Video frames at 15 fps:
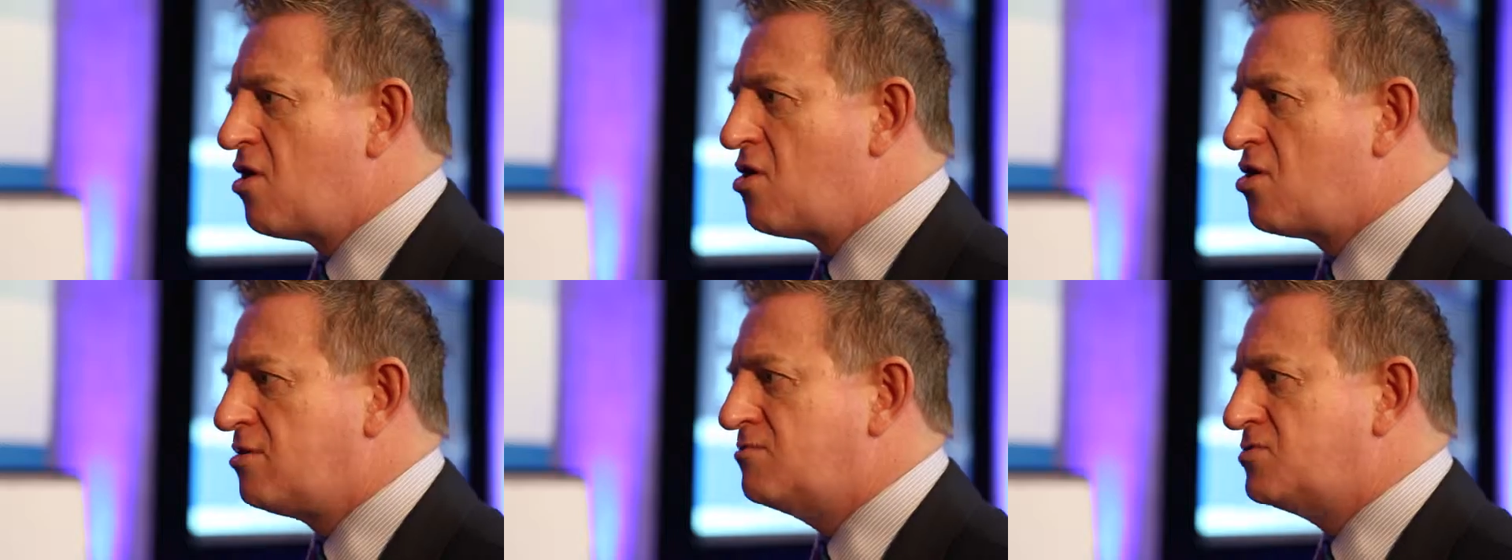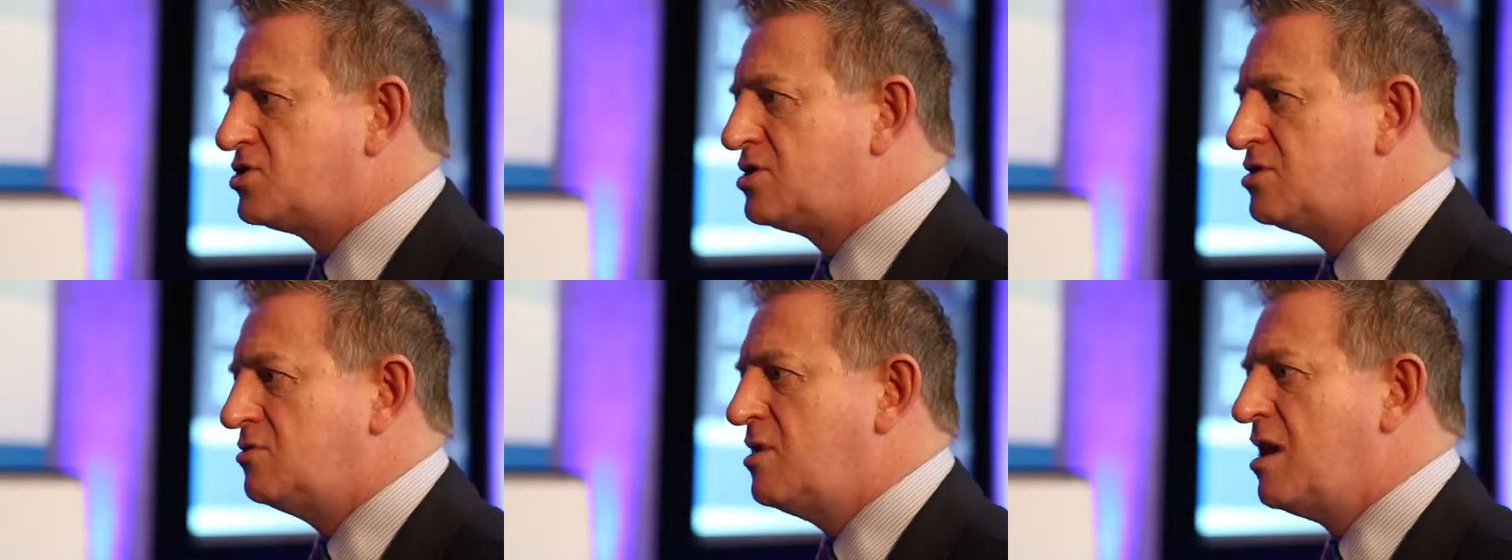arms
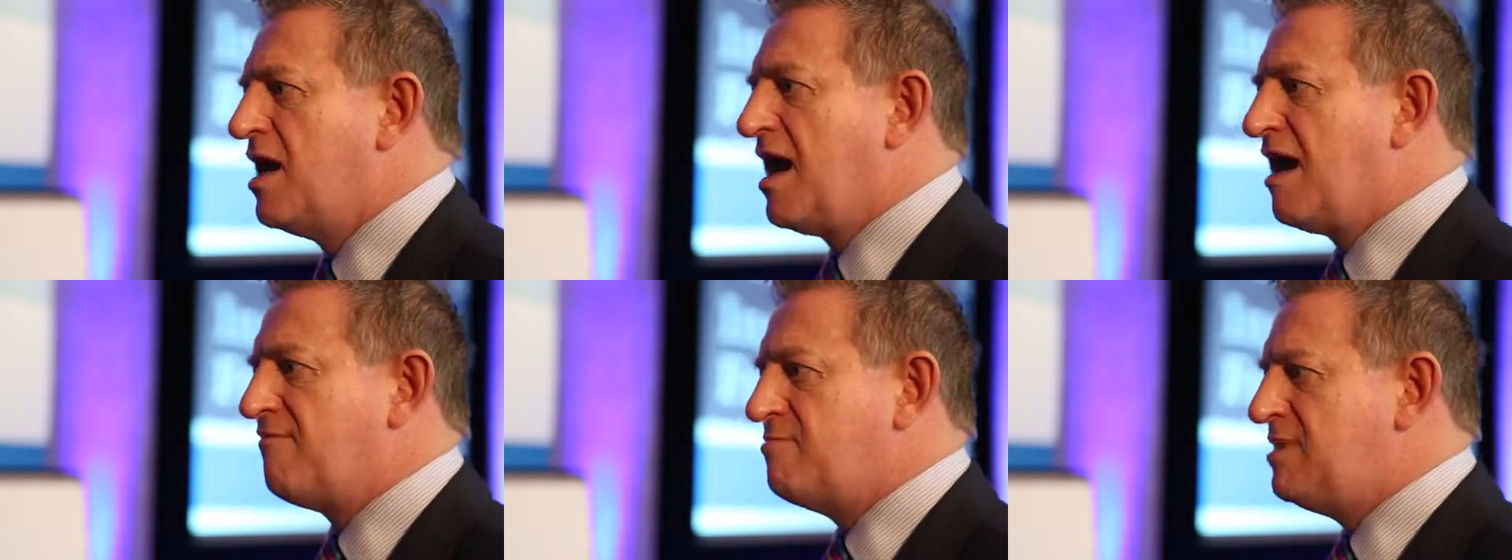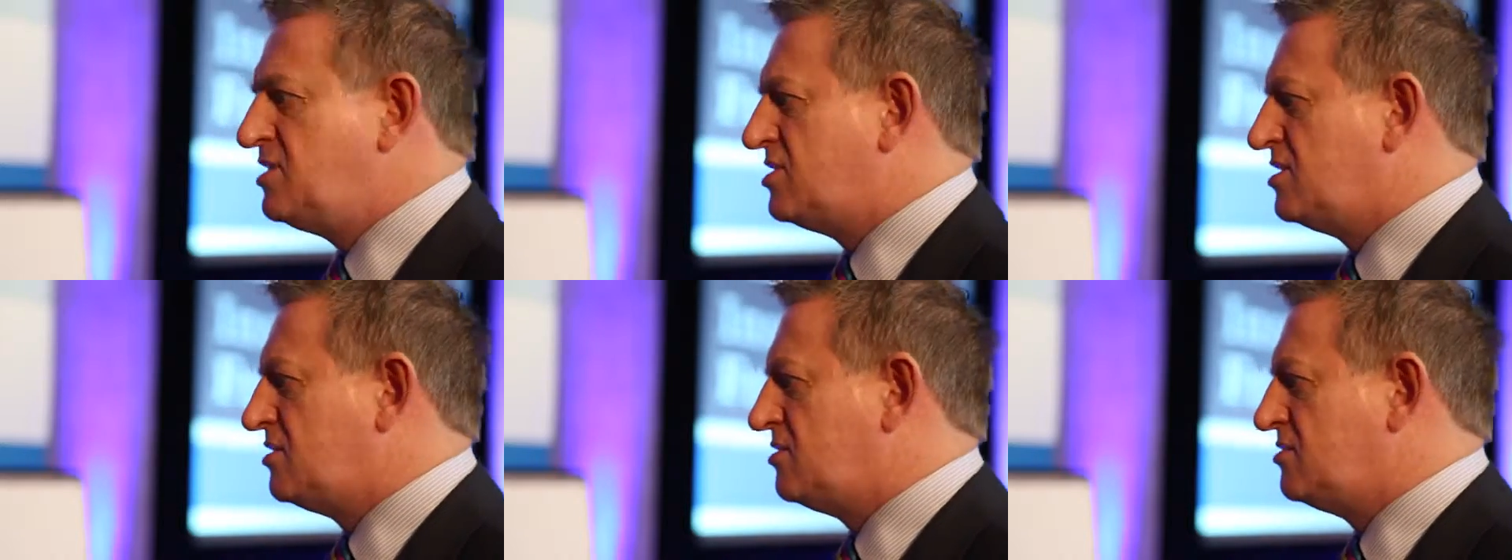to have
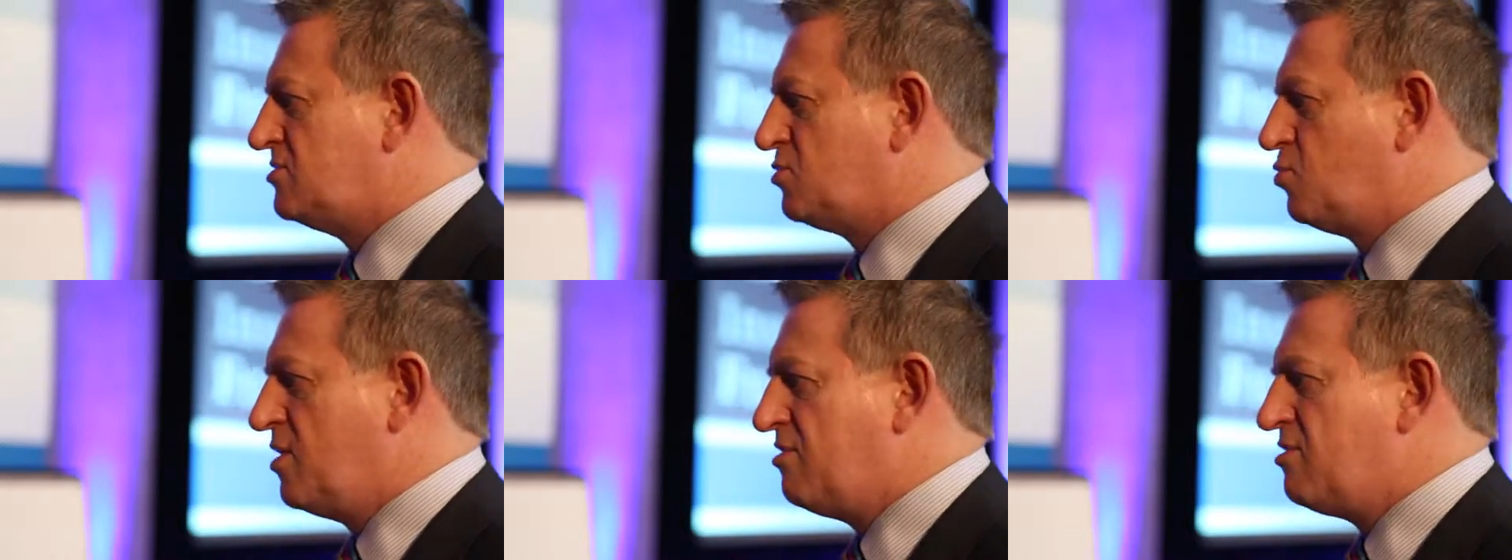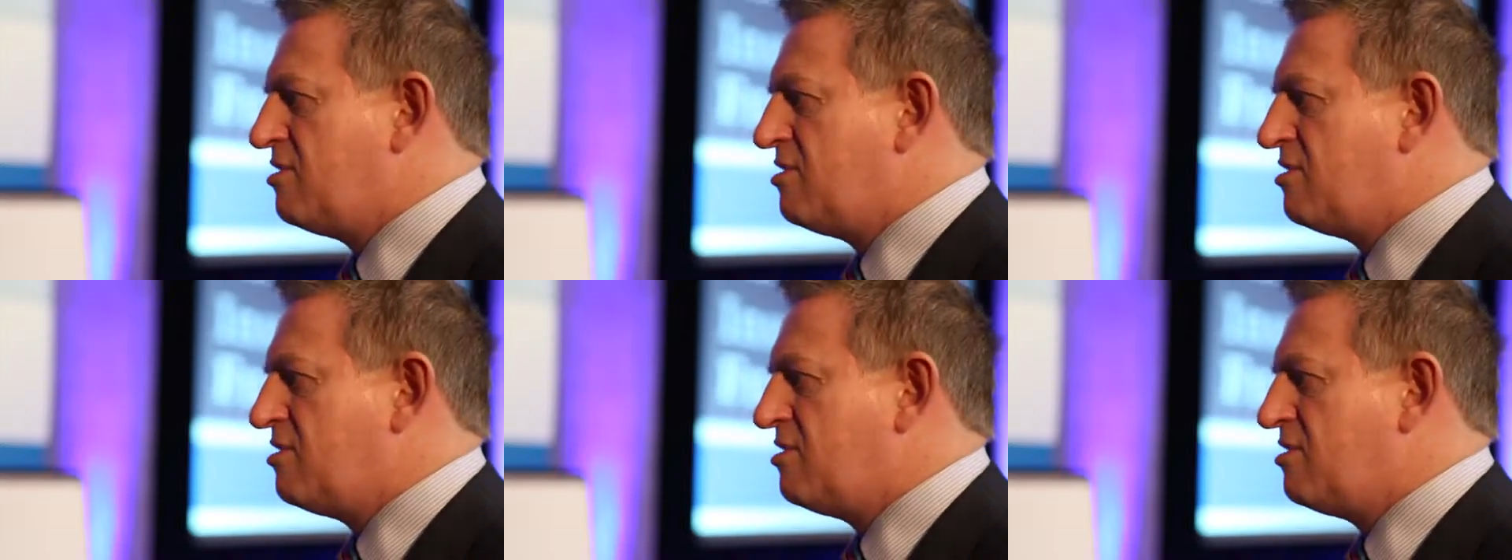meetings with,